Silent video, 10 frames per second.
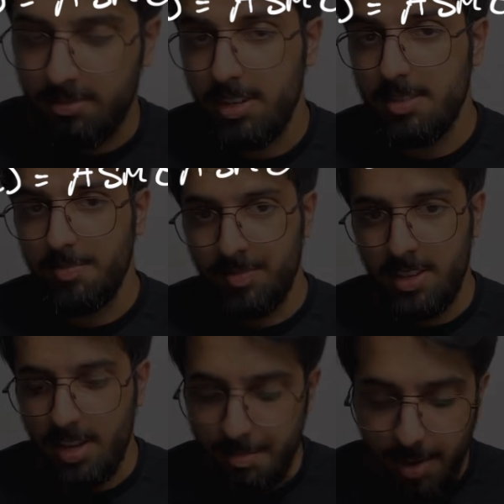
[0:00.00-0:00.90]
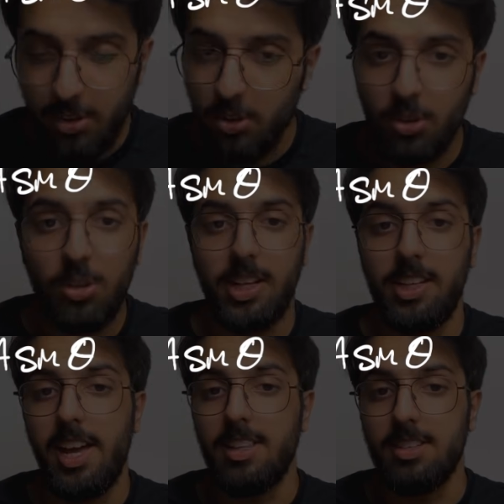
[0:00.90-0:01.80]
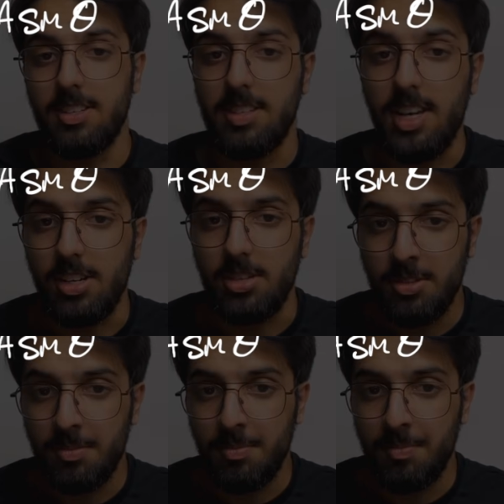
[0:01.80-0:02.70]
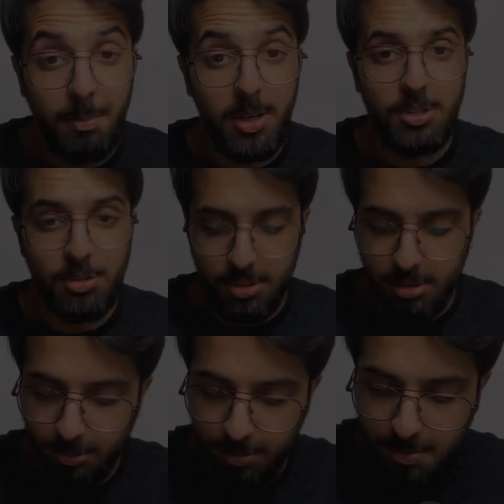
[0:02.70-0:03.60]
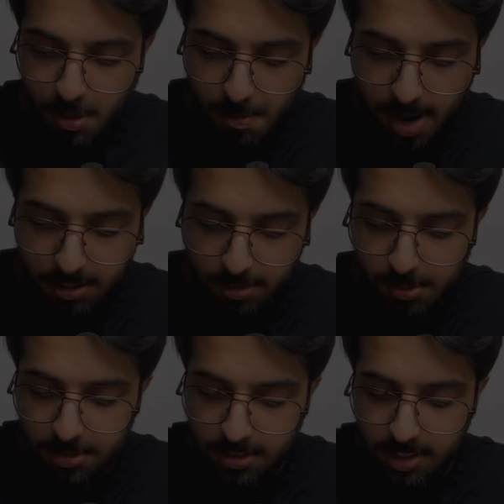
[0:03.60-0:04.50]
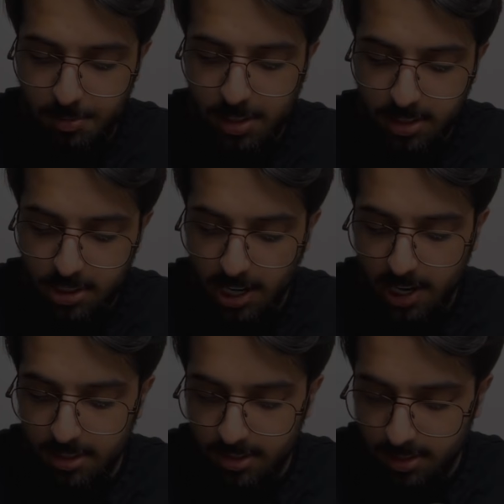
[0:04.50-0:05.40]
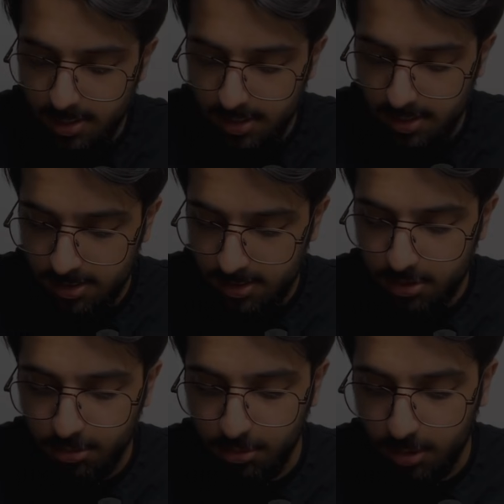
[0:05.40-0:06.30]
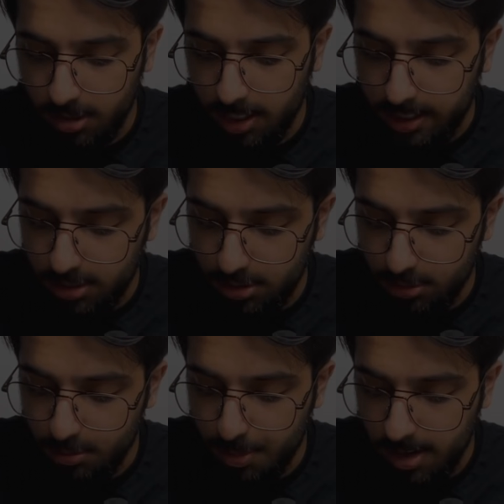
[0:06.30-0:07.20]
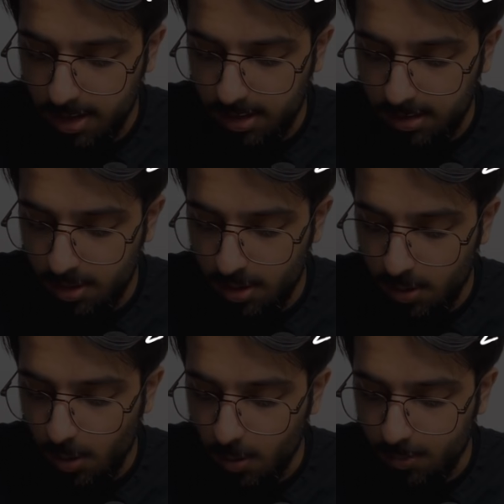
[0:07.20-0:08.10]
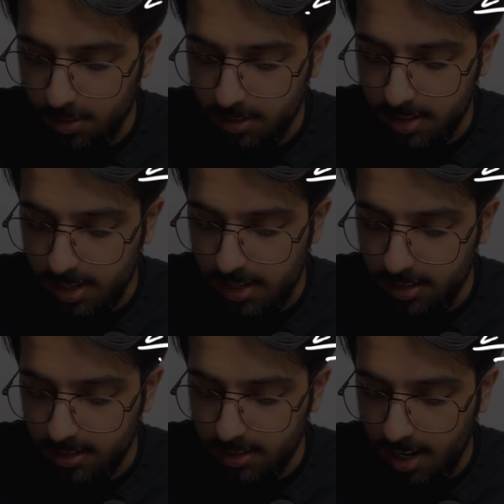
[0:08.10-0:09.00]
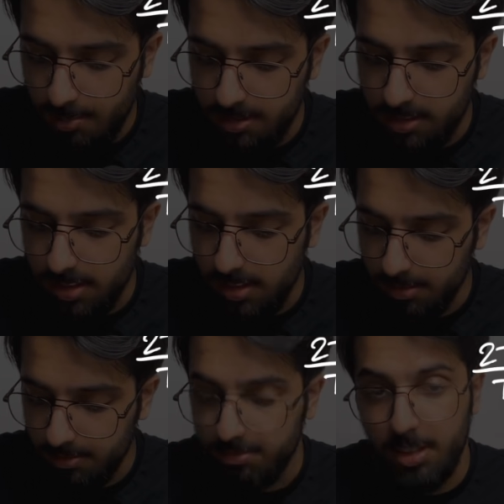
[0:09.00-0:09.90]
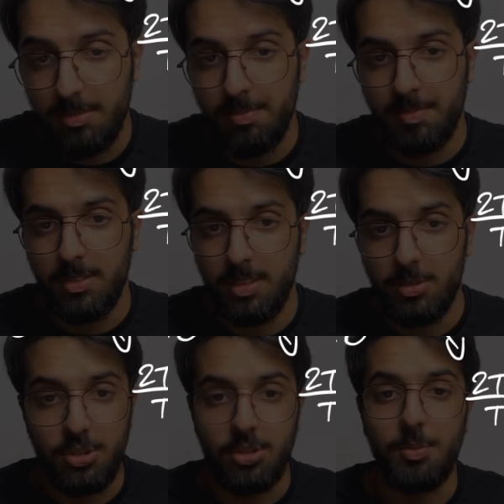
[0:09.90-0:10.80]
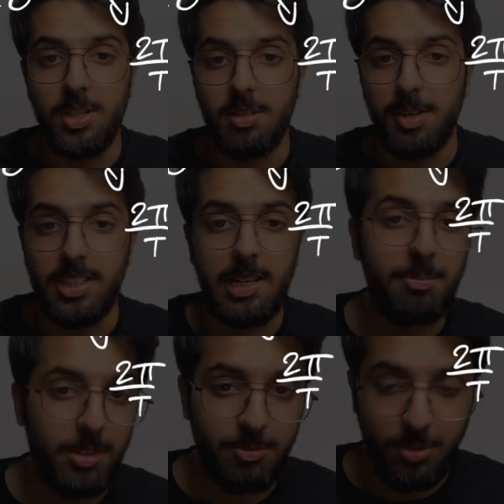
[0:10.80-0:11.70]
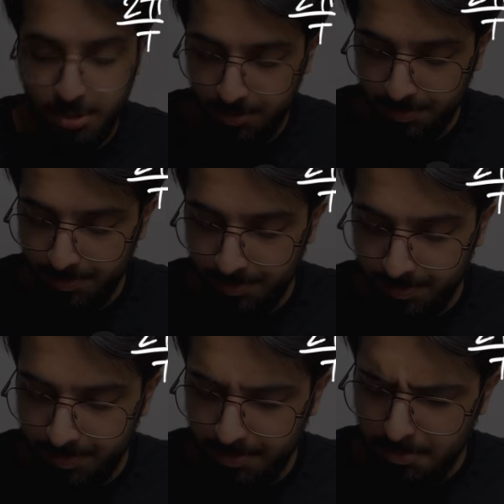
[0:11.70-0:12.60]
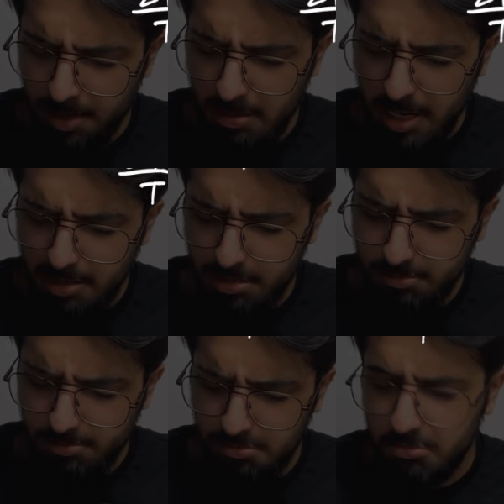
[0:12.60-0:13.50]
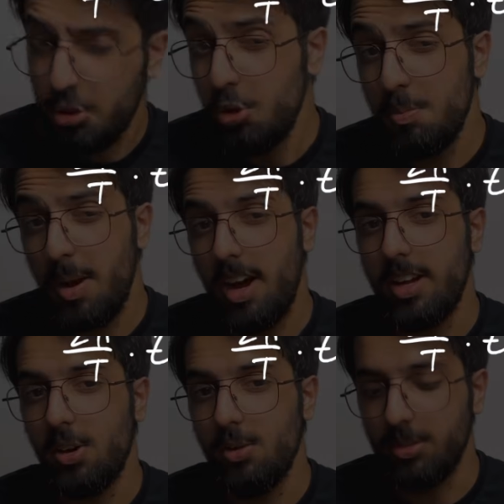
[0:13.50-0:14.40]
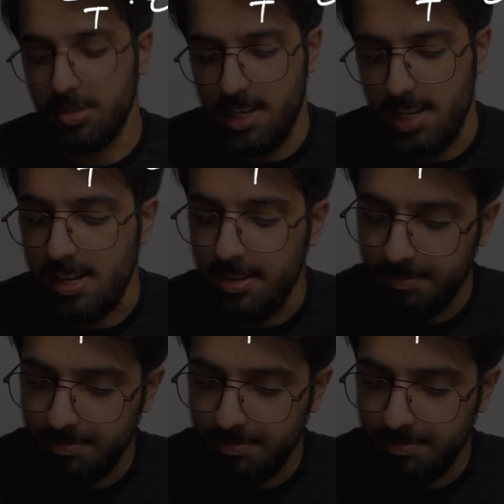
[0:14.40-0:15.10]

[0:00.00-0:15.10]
right? It might not look like it at this stage, but you should know from your math courses that we can change this to look like 2 pi over t times t, right? You should know we can make that conversion. And 2 pi over t